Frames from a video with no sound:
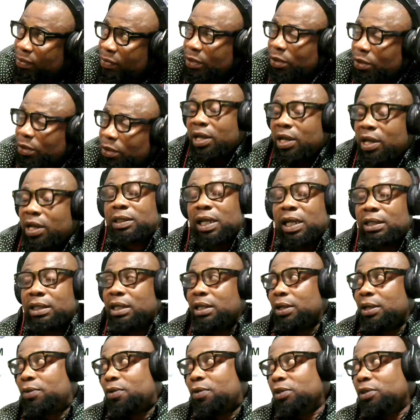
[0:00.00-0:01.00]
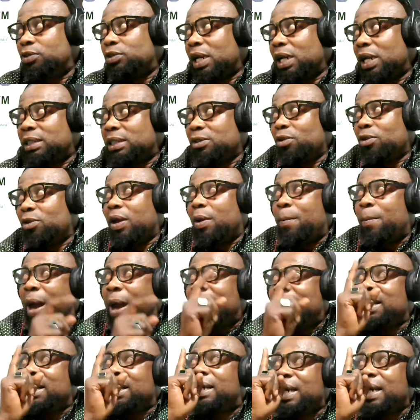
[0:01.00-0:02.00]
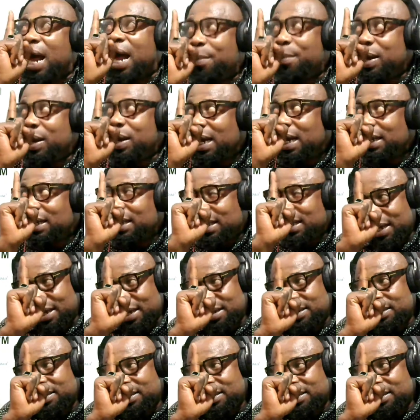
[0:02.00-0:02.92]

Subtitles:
We're extending the contract no. But then kram enya me me.